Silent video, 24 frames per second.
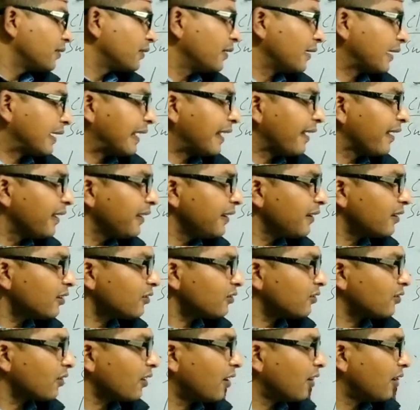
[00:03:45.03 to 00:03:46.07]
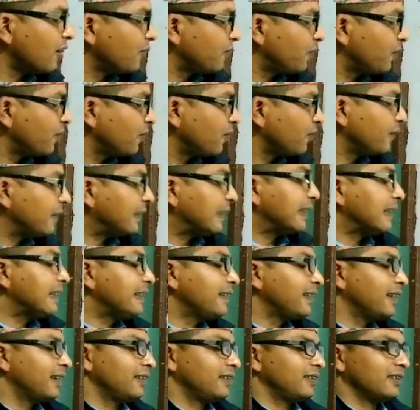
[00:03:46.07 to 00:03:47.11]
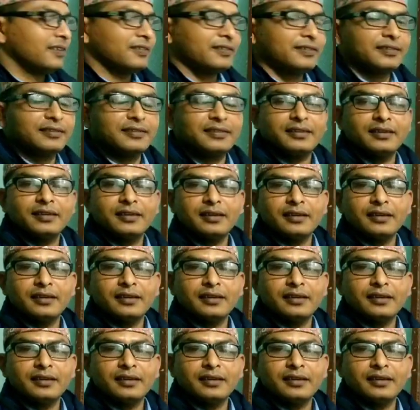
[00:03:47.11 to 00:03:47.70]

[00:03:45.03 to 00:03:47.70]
the careers of teenagers,